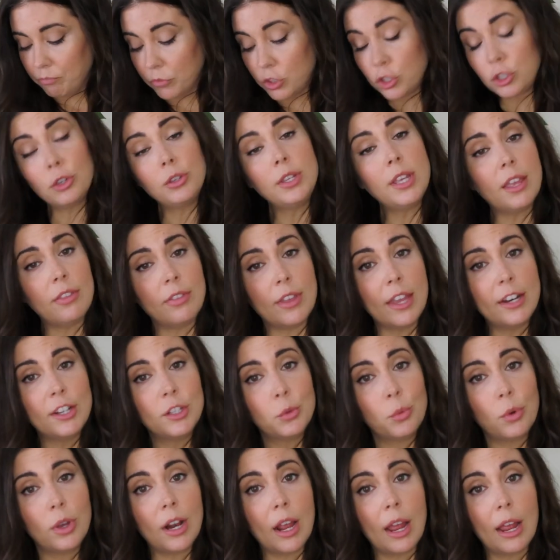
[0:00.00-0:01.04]
So yeah, that
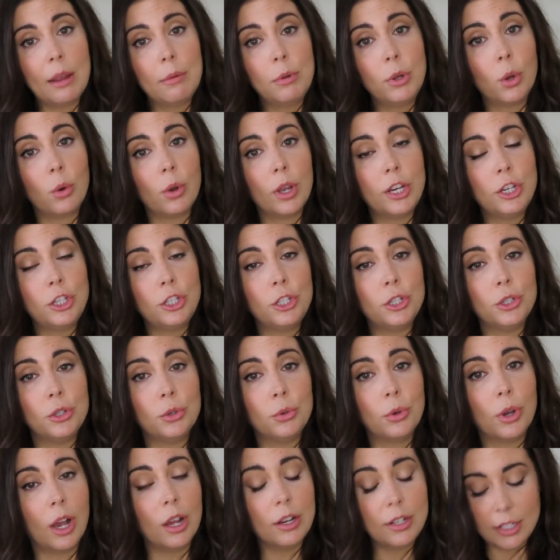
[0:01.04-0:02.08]
is what I'm going
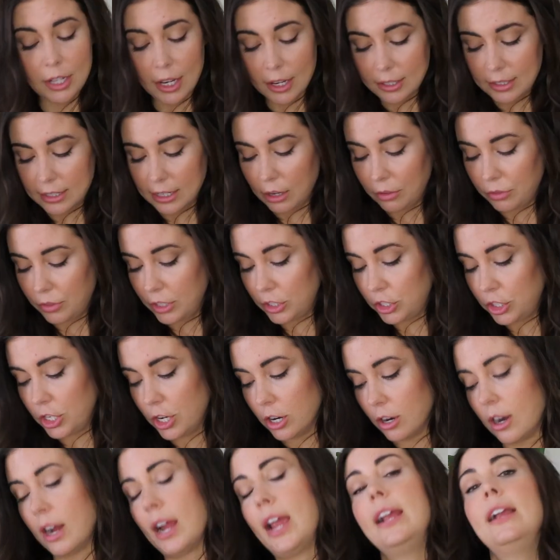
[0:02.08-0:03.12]
to test out this
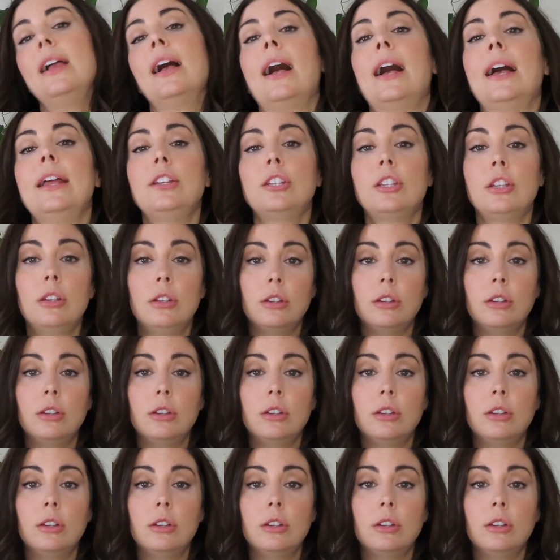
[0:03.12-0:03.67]
year. I got